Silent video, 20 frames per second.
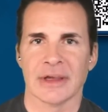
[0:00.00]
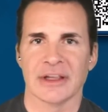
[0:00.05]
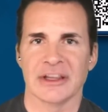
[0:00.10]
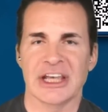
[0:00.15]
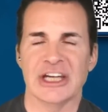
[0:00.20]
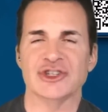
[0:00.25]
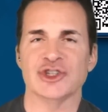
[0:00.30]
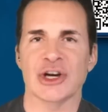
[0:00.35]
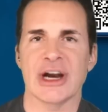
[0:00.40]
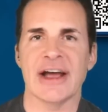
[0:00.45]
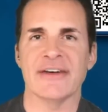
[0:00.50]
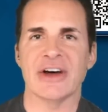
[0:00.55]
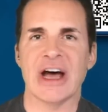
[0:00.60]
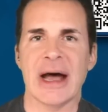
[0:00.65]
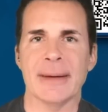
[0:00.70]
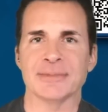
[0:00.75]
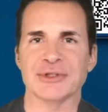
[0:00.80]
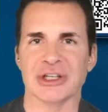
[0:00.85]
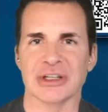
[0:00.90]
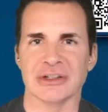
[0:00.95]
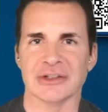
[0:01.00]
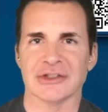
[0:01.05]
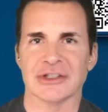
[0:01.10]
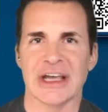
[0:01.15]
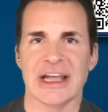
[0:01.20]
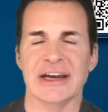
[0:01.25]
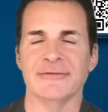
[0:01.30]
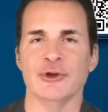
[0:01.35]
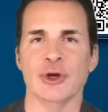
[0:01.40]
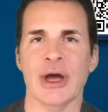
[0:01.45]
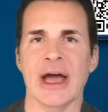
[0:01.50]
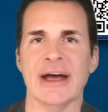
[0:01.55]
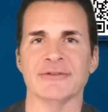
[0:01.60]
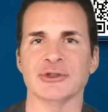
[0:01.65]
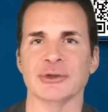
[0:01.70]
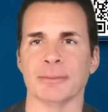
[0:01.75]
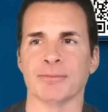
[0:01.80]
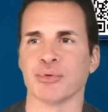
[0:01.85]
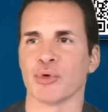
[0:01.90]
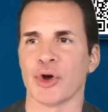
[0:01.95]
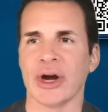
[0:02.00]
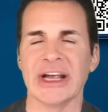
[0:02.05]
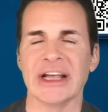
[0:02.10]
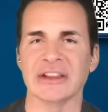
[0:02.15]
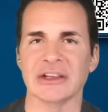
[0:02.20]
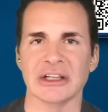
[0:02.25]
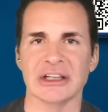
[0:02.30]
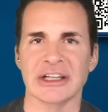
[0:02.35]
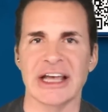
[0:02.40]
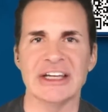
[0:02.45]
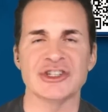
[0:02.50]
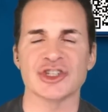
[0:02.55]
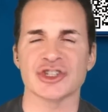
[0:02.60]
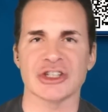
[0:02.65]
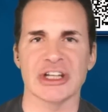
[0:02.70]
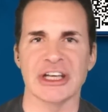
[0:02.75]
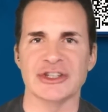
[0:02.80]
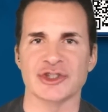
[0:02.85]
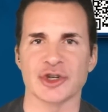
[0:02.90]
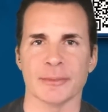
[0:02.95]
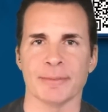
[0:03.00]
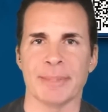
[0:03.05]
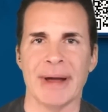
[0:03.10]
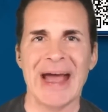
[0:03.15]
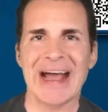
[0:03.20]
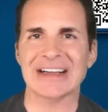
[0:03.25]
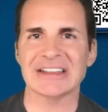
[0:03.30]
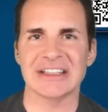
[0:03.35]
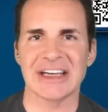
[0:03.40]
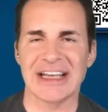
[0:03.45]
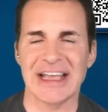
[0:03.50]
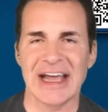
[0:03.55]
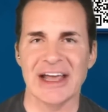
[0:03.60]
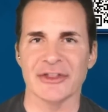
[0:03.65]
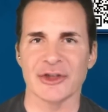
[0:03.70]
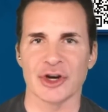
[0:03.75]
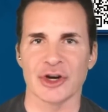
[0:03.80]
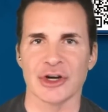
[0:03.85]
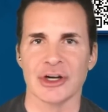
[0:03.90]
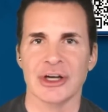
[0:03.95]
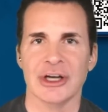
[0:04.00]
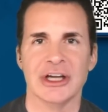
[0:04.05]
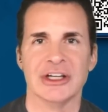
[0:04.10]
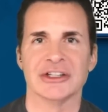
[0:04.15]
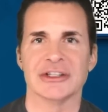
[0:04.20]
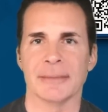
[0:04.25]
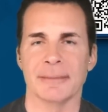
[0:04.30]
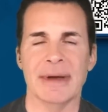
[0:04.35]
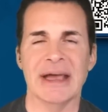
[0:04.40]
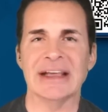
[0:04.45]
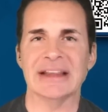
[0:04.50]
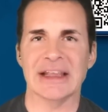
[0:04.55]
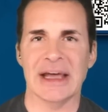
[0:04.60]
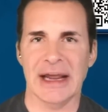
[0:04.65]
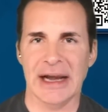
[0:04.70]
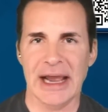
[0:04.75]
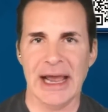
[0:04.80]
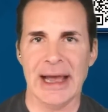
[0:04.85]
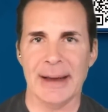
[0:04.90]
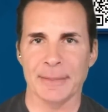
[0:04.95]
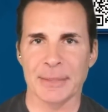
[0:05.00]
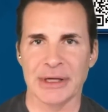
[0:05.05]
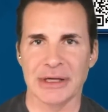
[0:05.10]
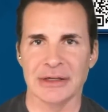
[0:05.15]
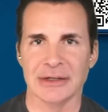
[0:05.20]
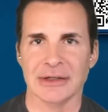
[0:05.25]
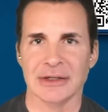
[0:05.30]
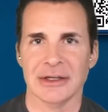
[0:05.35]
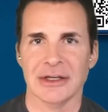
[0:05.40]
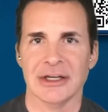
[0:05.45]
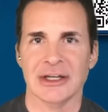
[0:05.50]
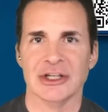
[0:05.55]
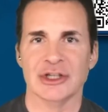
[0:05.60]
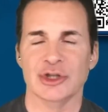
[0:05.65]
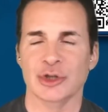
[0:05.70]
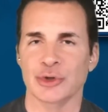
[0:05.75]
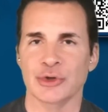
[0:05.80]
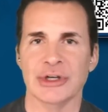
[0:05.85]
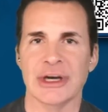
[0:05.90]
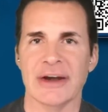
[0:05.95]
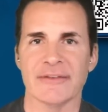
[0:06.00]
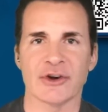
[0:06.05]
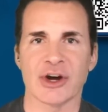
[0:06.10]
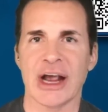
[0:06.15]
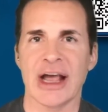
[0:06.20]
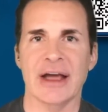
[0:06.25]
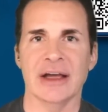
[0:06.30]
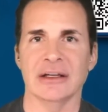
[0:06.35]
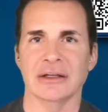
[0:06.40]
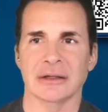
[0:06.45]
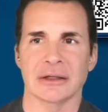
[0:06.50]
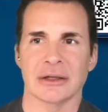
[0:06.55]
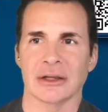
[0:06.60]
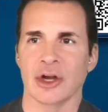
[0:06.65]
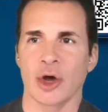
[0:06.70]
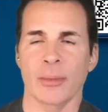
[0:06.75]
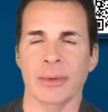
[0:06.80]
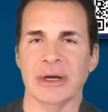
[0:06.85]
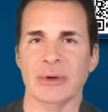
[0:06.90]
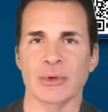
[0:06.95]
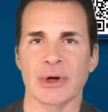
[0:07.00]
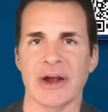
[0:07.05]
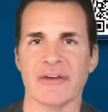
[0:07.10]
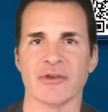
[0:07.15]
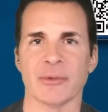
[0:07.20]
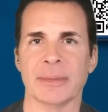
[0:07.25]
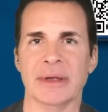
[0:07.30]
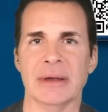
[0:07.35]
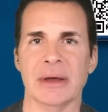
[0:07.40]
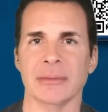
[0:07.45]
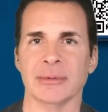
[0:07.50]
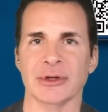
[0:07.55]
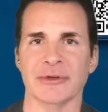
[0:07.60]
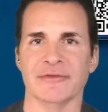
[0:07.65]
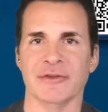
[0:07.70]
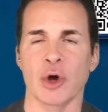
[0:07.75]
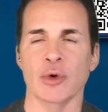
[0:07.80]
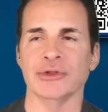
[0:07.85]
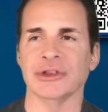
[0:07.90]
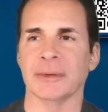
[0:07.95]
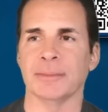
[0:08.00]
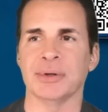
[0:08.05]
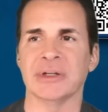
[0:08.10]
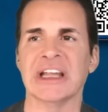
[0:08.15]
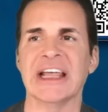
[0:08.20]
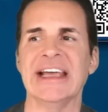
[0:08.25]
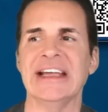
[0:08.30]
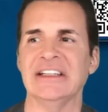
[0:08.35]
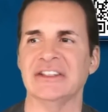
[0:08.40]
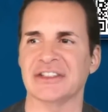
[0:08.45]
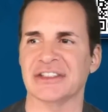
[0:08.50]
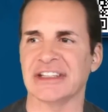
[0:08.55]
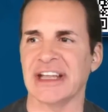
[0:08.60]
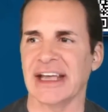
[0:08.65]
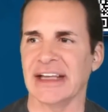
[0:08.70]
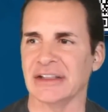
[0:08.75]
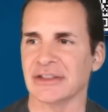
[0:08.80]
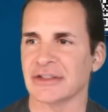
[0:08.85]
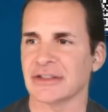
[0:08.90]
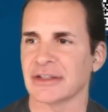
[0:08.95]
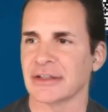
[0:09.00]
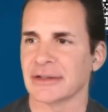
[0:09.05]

They should have options. And if you have to bring the legislature back together to make that happen, you'd never ha- nobody would ever be able to vote in the plain states.